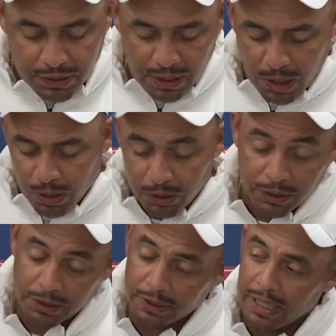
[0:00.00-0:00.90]
Actually, I thought
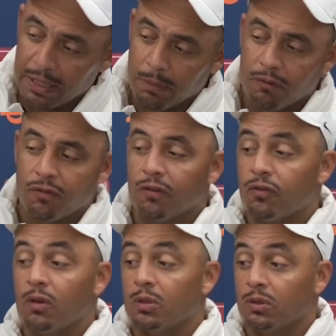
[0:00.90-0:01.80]
early in the game our
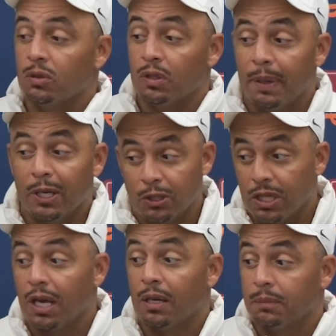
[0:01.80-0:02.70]
front four was doing a better
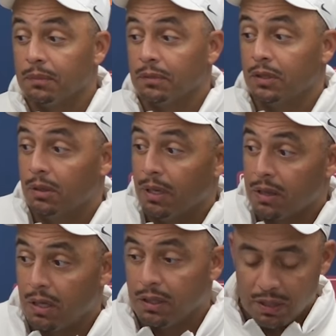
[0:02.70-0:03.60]
job. You know, I
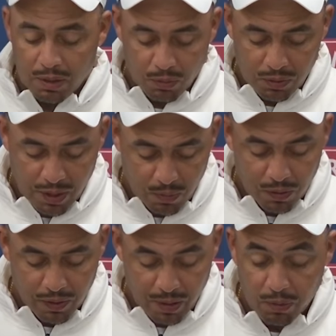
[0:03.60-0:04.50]
thought that they
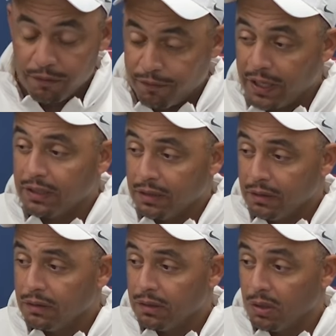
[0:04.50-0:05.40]
were
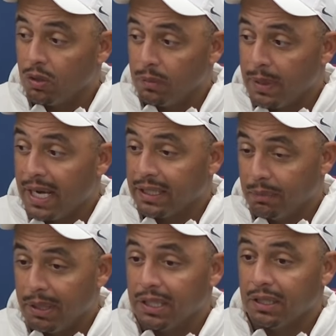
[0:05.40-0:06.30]
affecting the quarterback
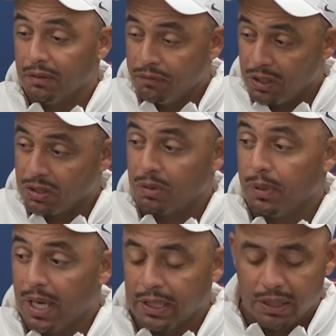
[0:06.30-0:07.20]
and making him flush the
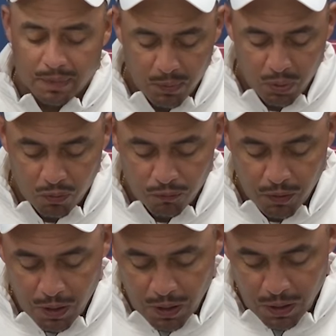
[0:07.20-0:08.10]
pocket and
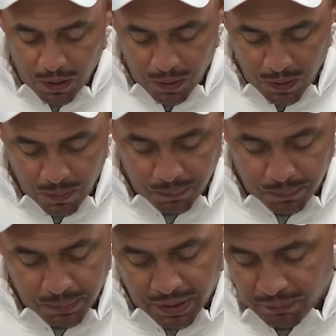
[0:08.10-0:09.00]
move.
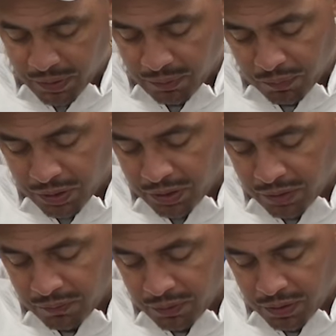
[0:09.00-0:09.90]
But when
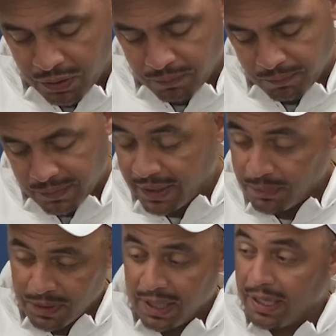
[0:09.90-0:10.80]
you're letting
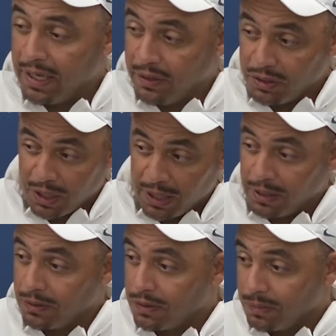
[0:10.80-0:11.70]
them stay ahead of the
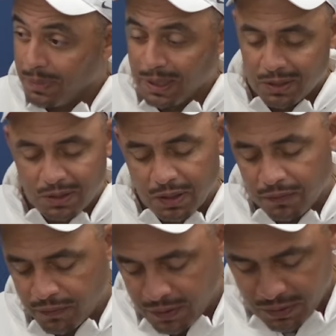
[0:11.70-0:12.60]
chains, man, it's
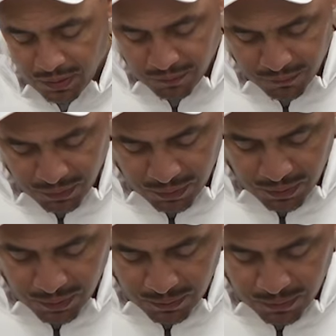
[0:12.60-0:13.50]
tough. It's tough
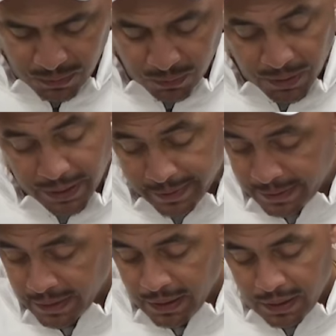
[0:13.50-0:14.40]
to do there.
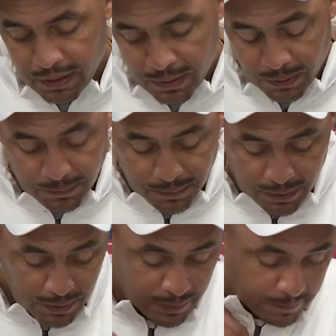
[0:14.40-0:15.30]
And, you
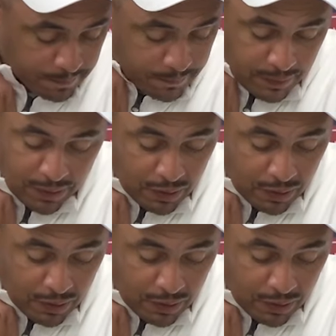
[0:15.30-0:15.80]
know,